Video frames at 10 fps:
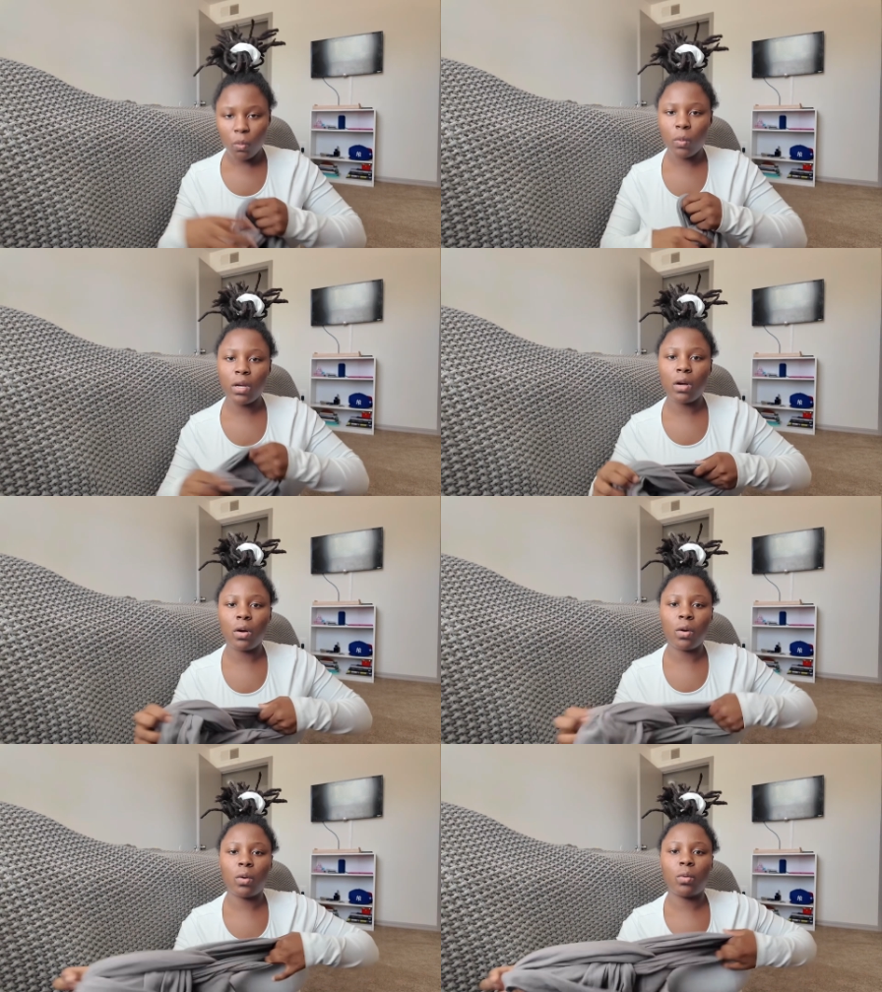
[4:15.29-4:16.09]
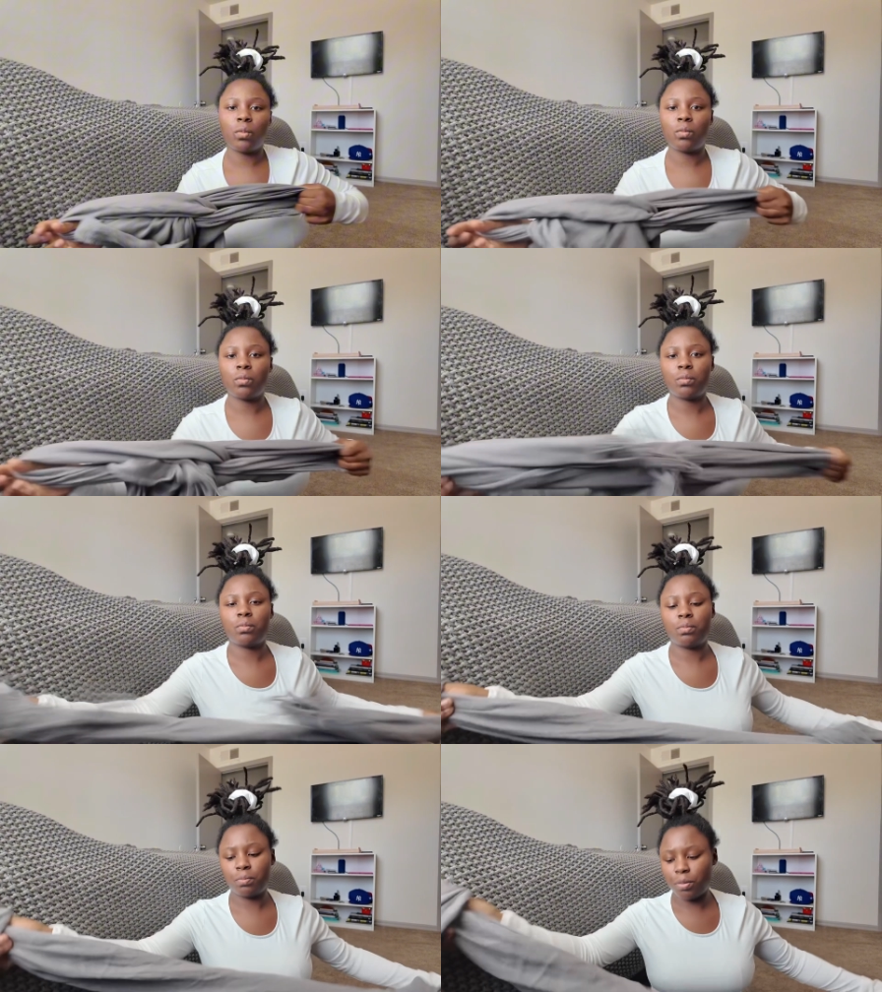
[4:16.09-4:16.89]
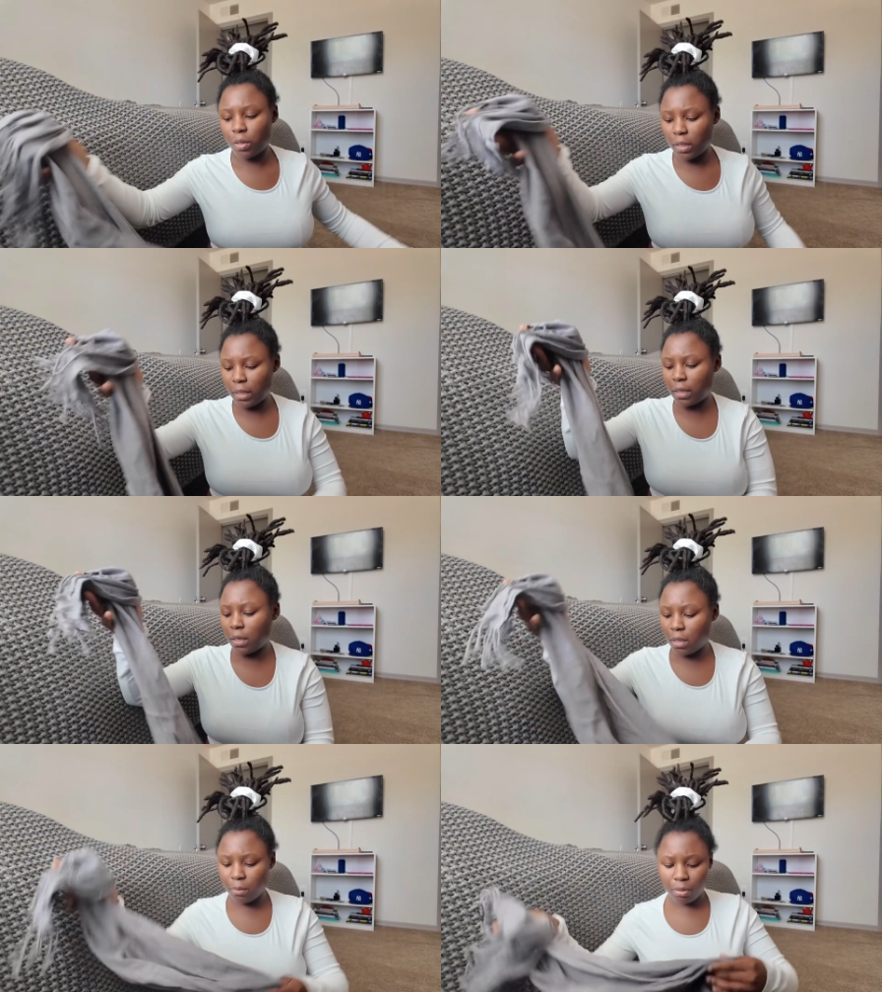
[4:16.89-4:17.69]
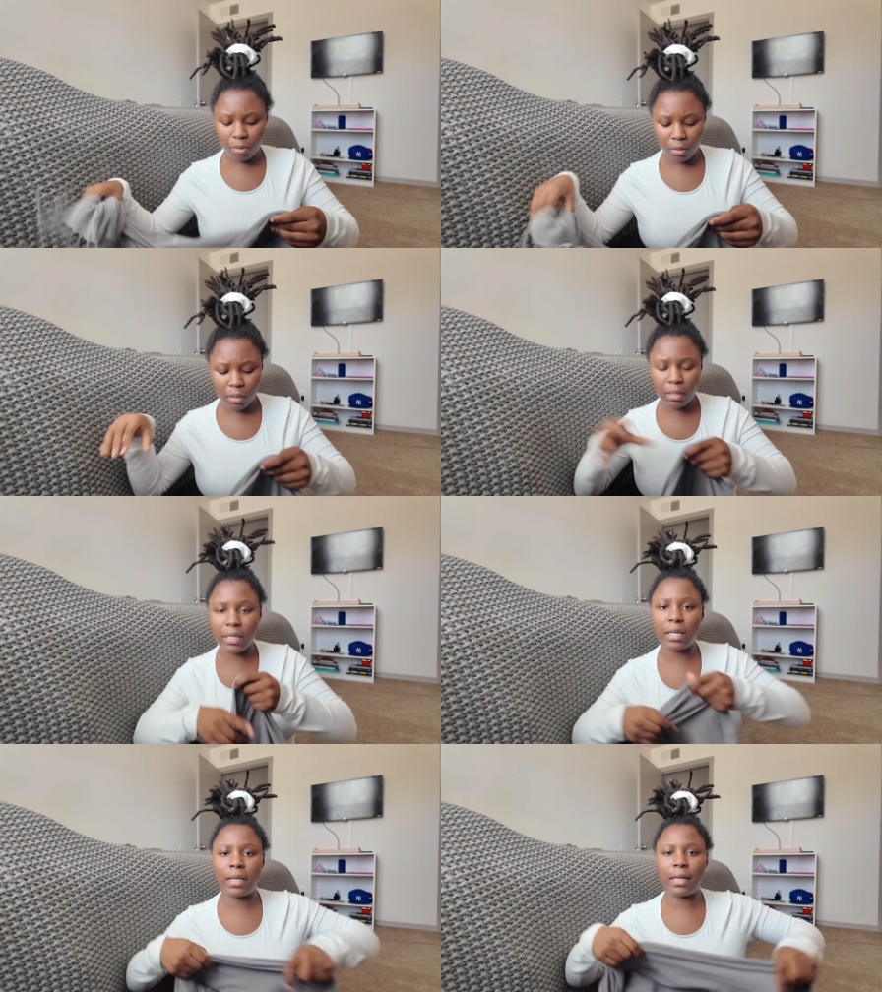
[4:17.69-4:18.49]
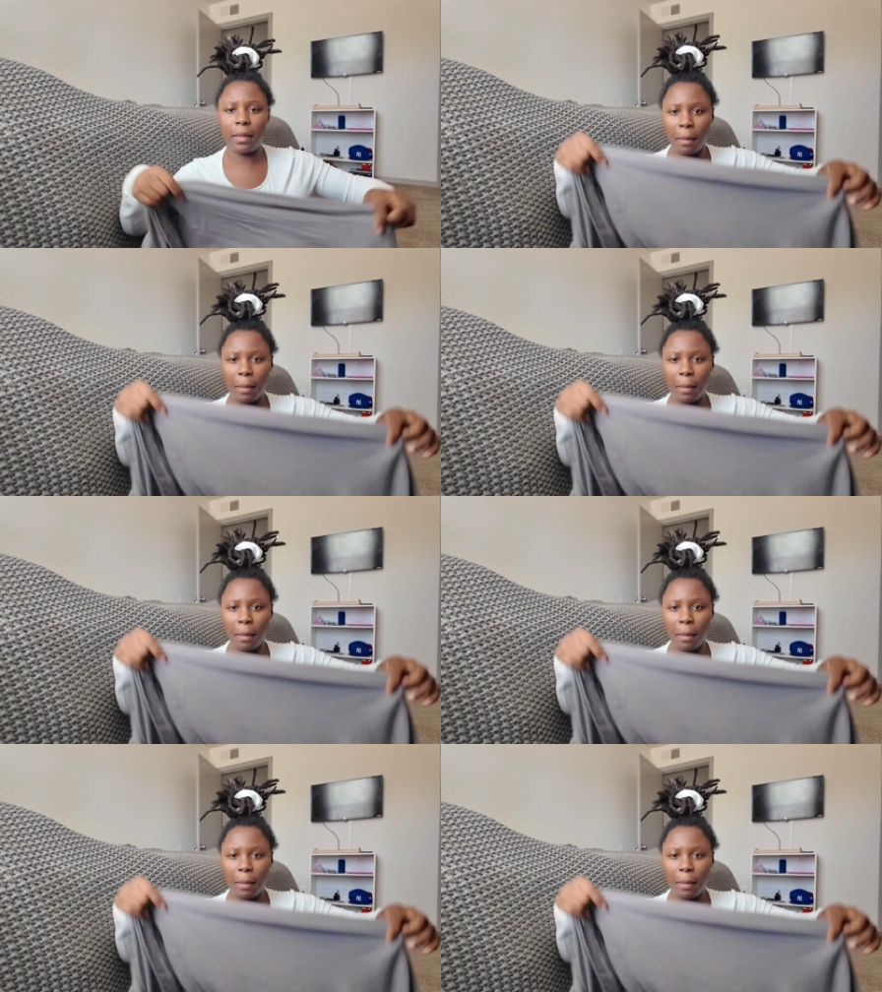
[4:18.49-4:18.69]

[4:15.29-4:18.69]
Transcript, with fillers: We're gonna put it up again,